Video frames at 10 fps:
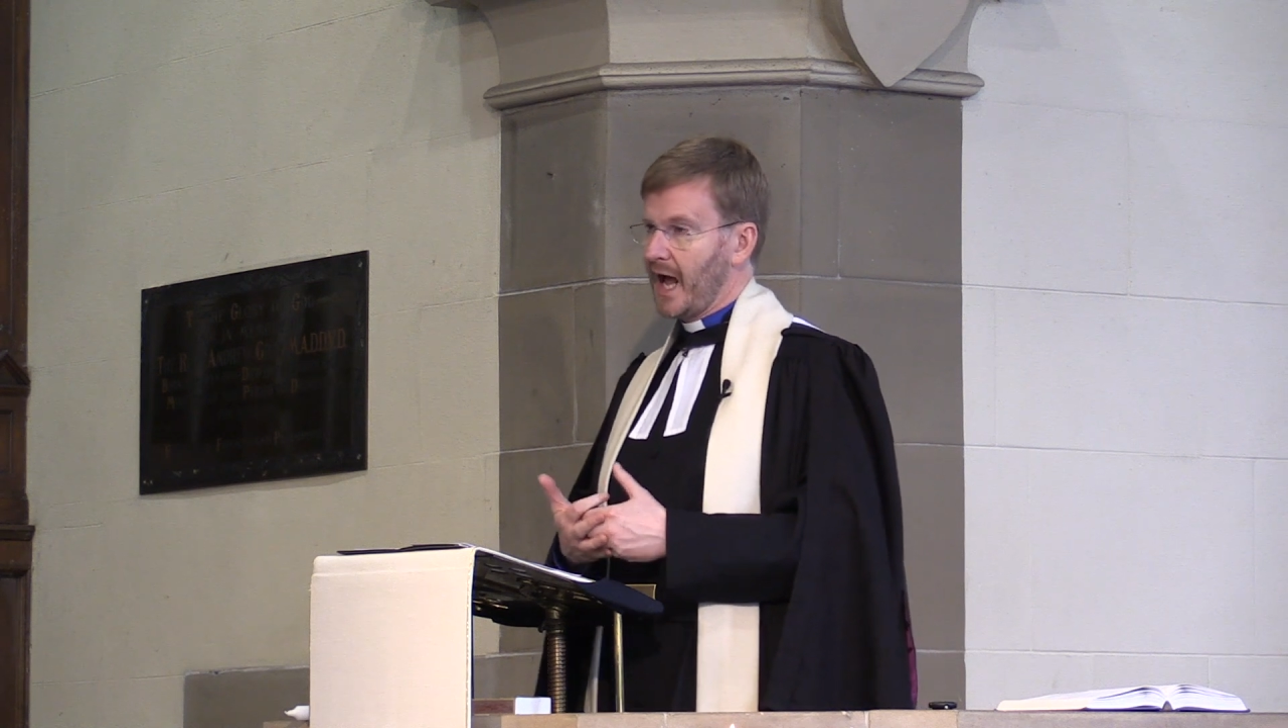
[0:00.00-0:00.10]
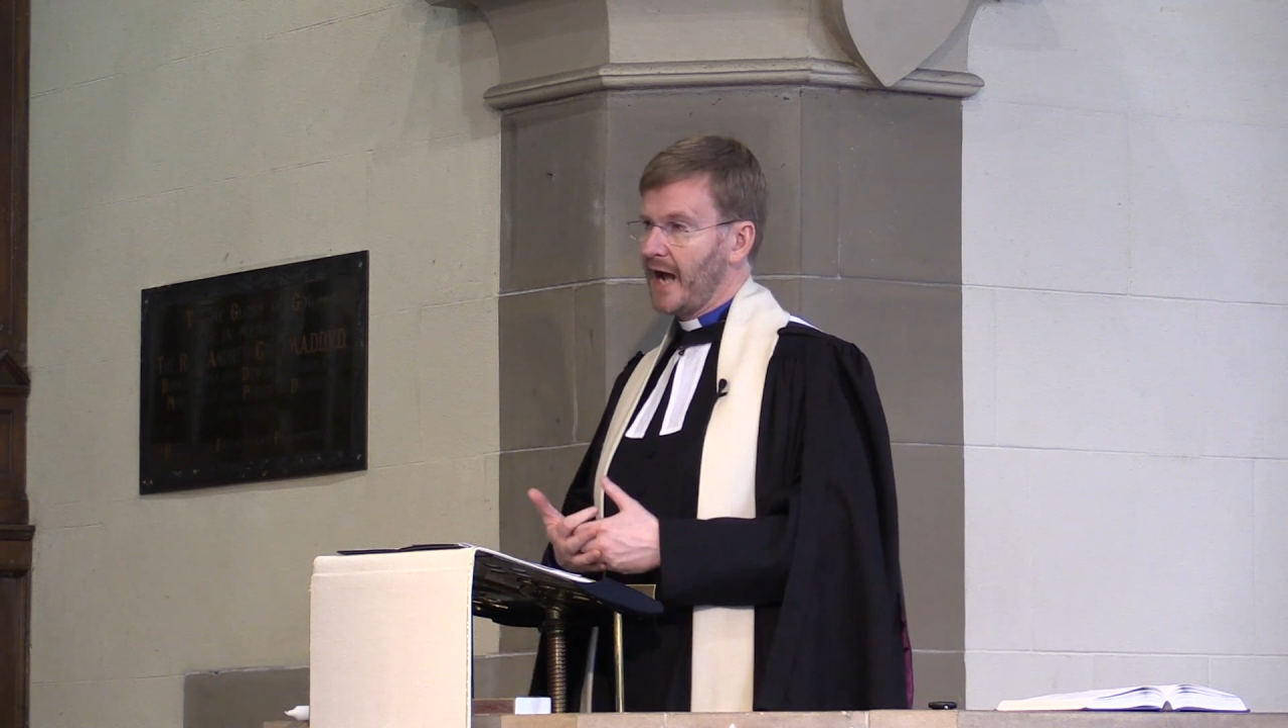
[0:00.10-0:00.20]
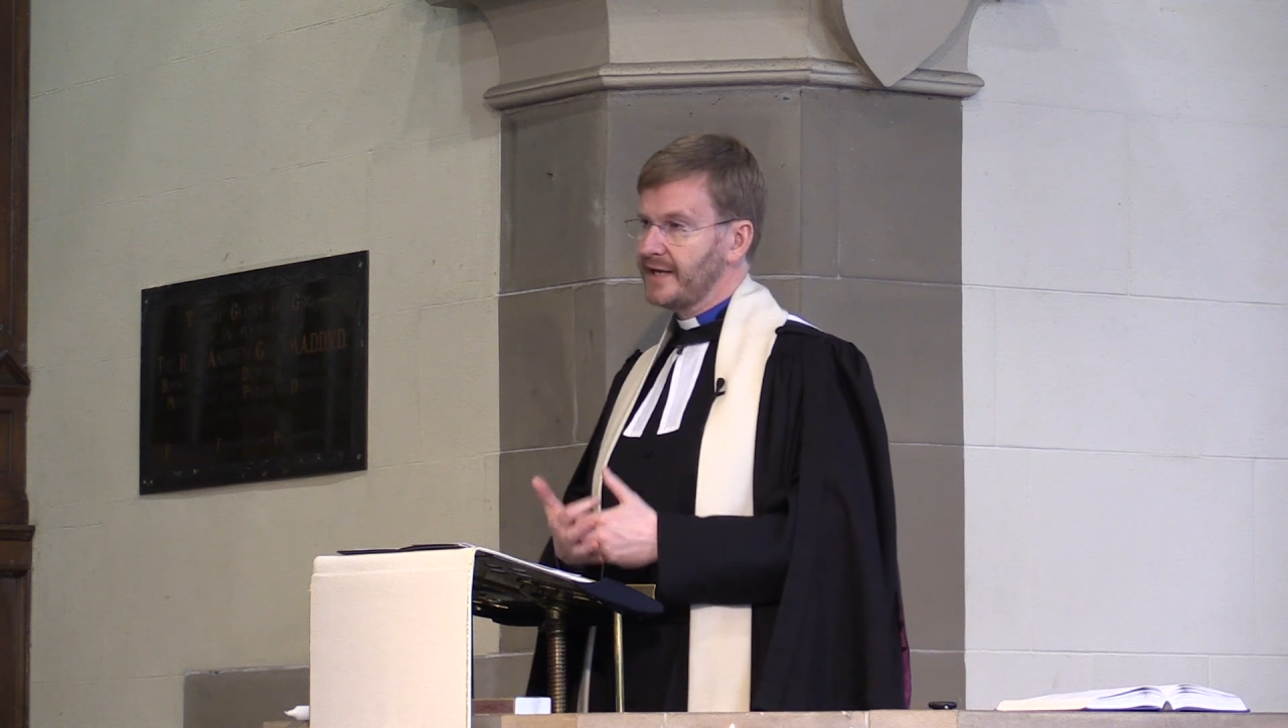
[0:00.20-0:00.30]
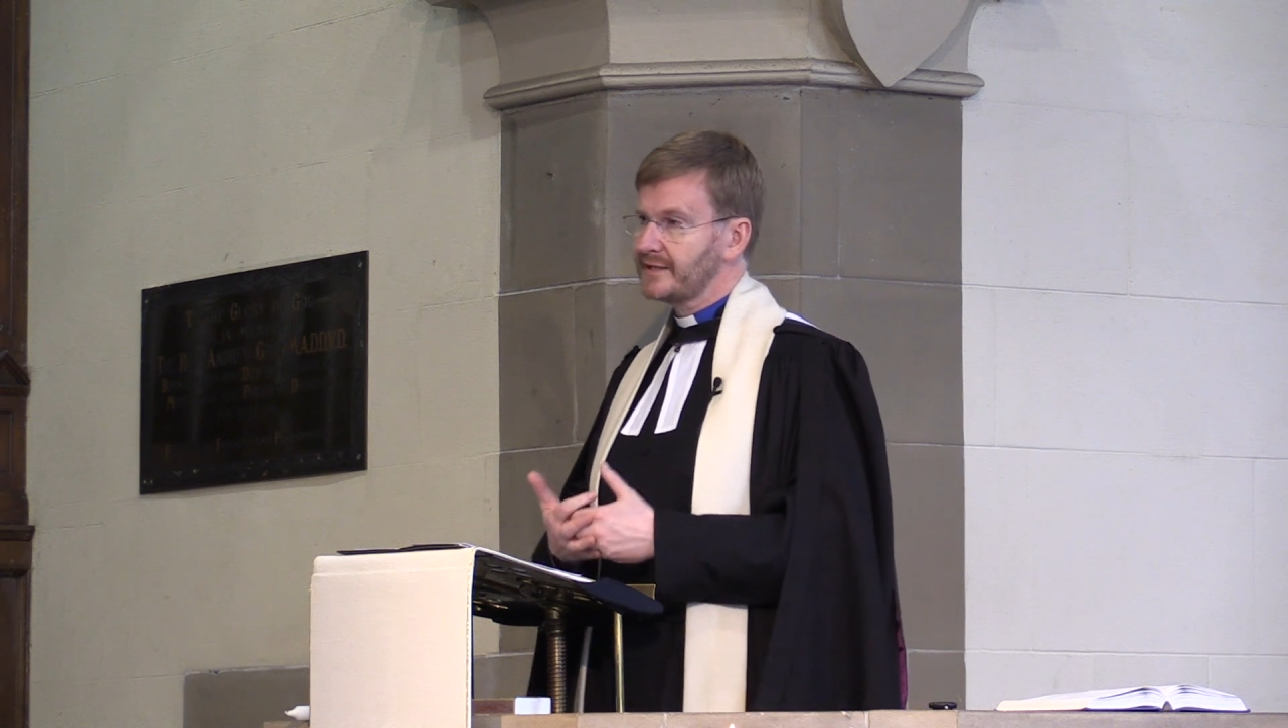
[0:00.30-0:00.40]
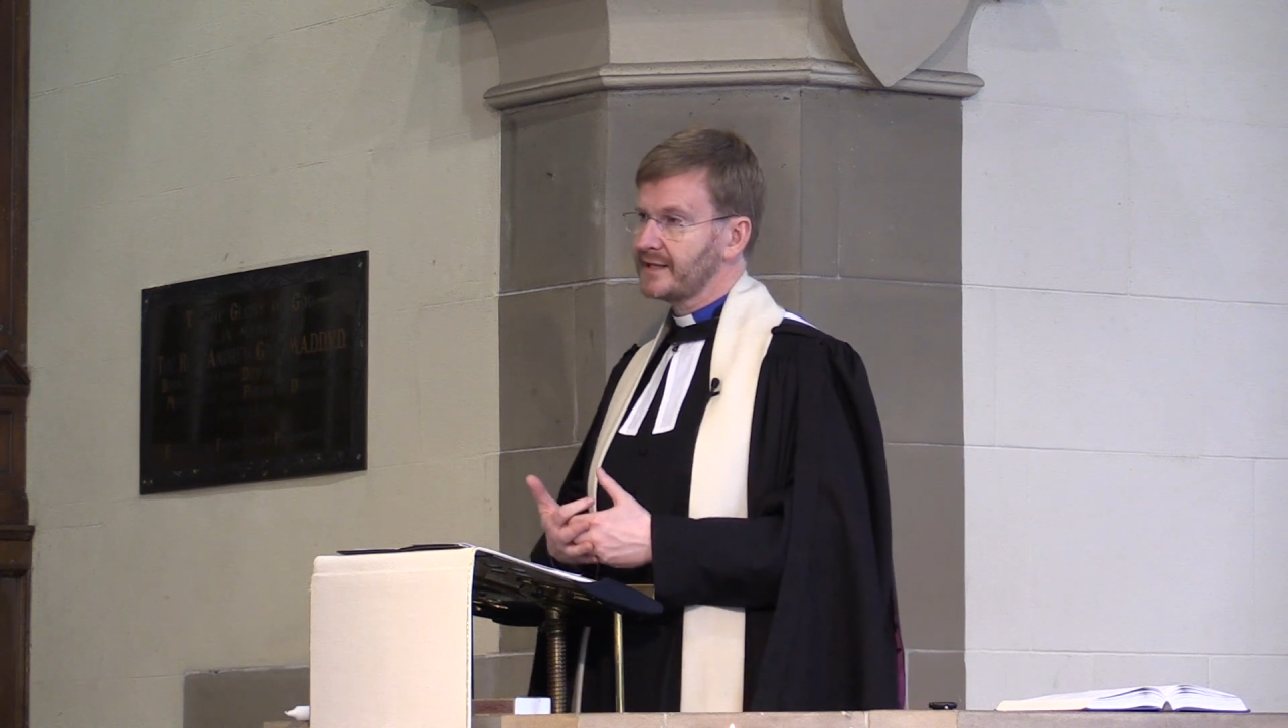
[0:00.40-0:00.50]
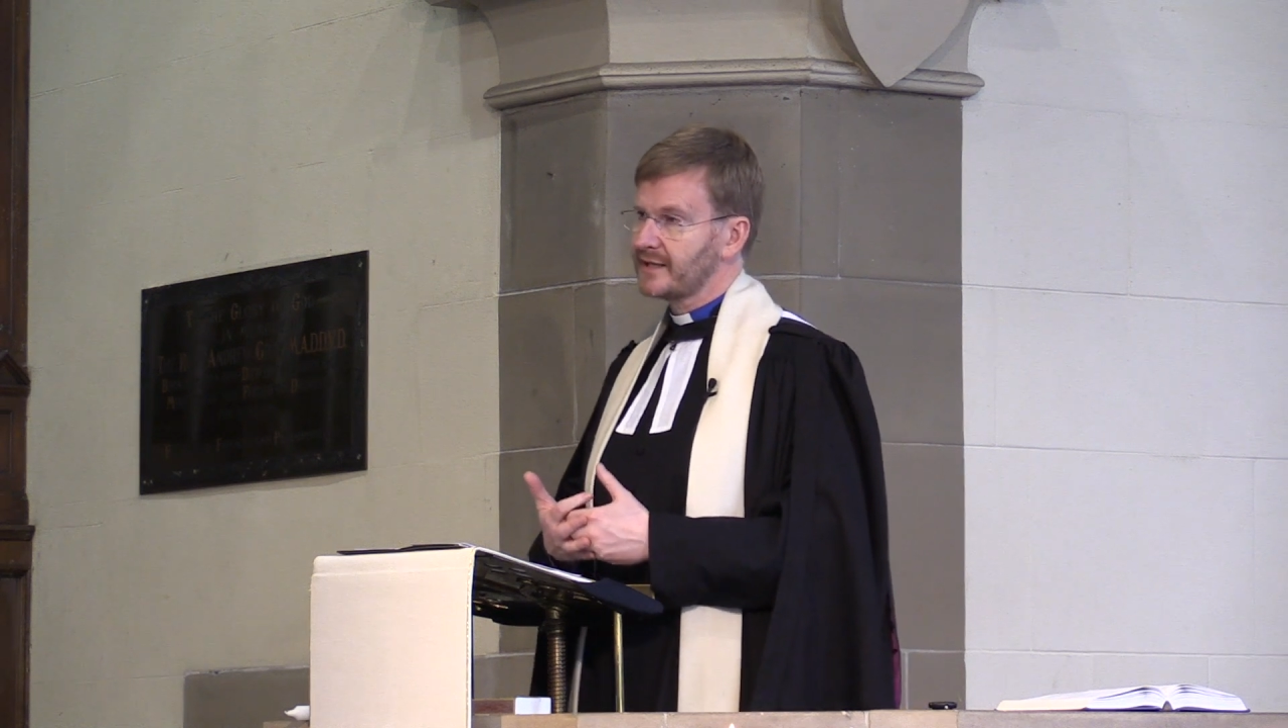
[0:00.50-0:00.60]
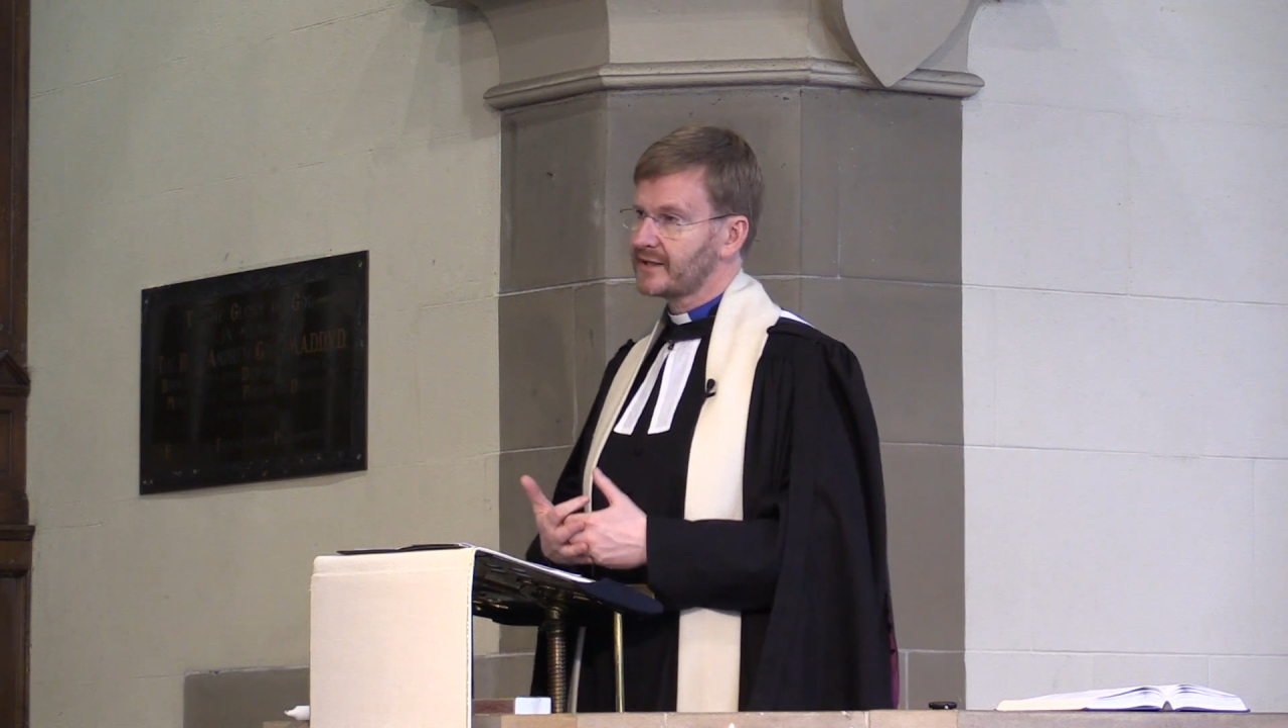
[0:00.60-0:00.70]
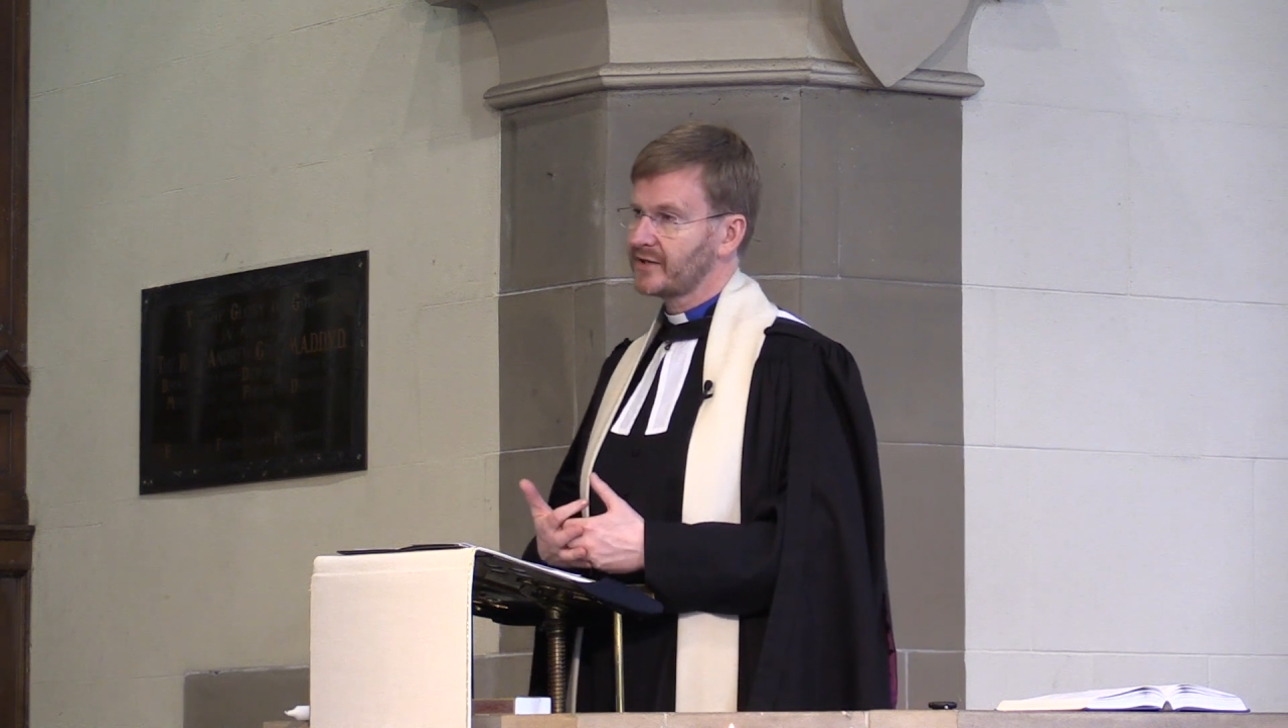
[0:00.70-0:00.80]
I think